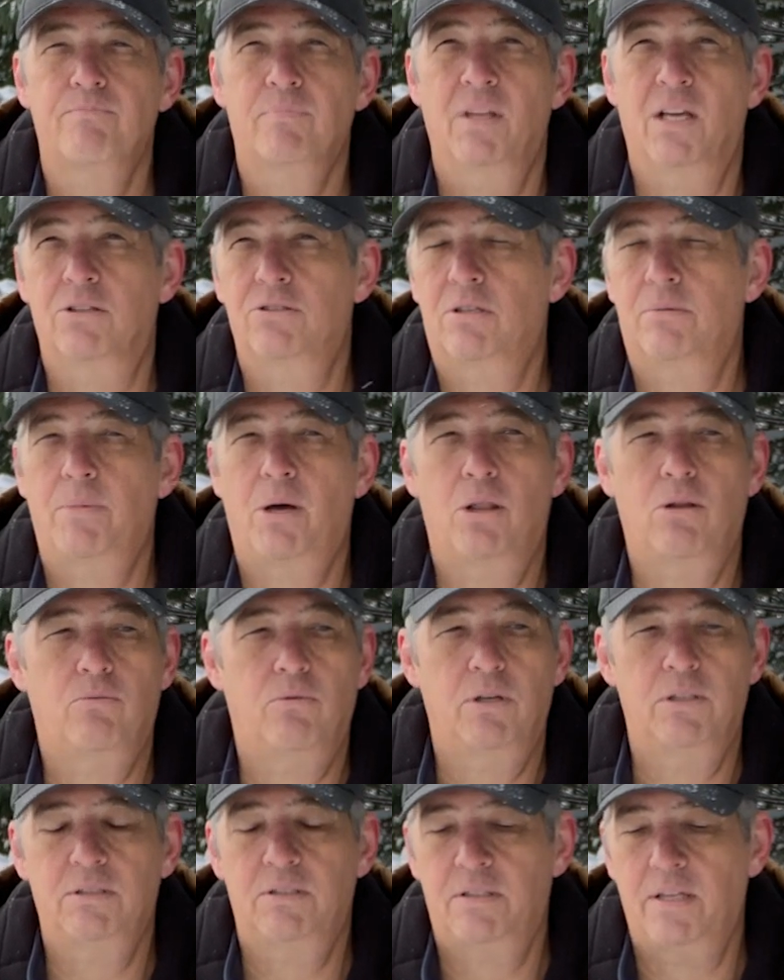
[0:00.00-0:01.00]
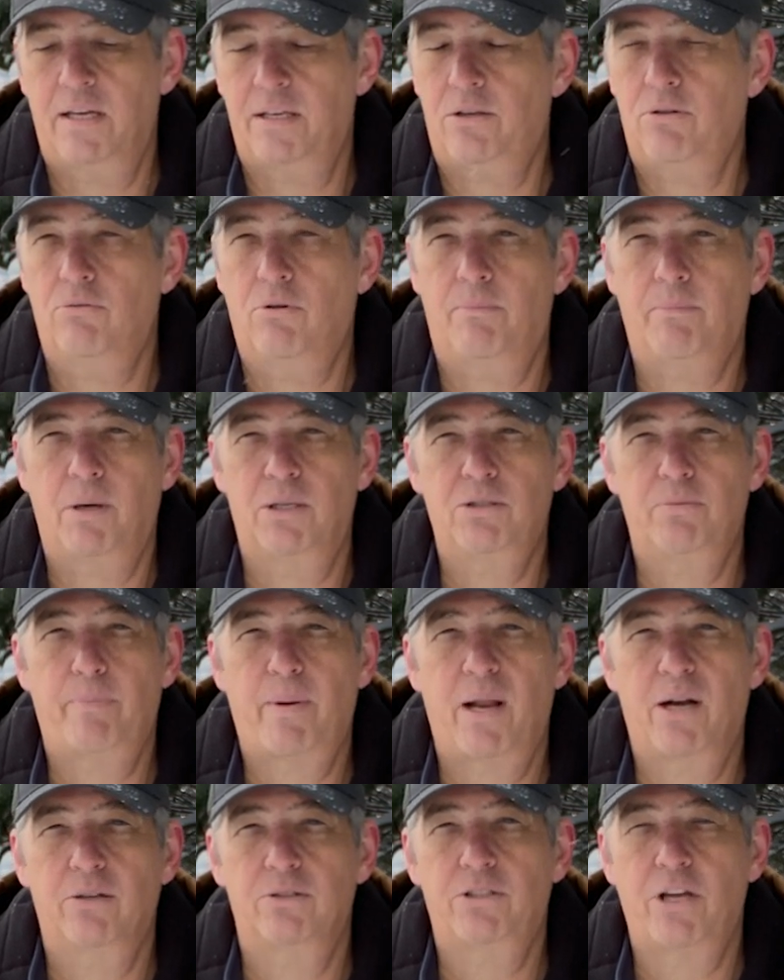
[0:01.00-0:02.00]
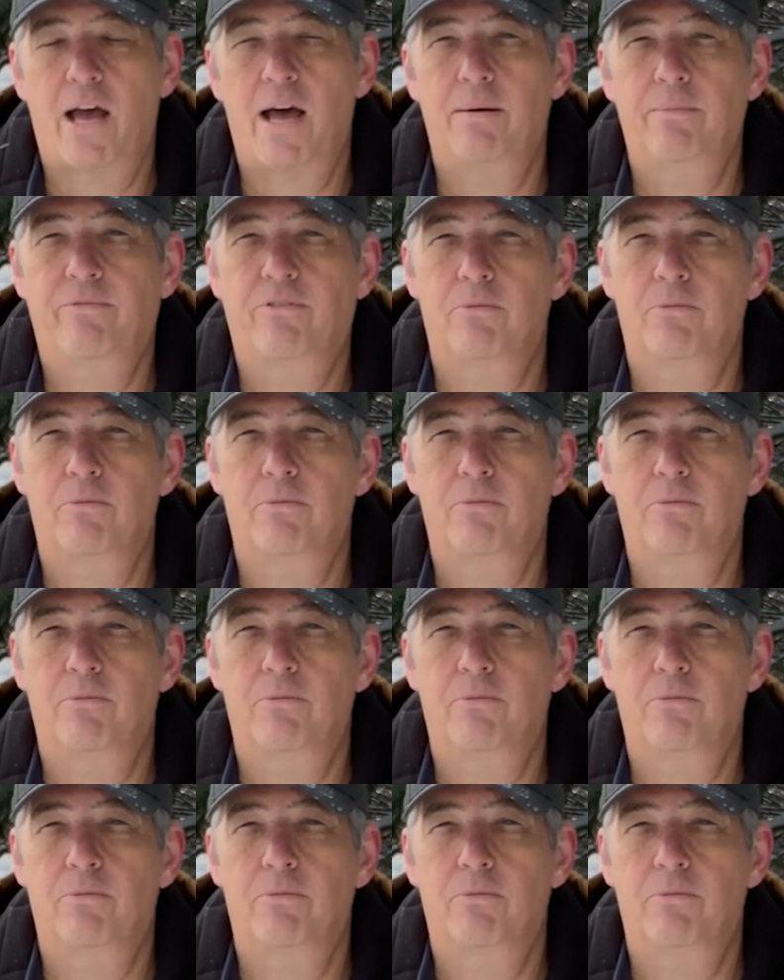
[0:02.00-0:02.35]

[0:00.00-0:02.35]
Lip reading: There's some other ones that do a much better job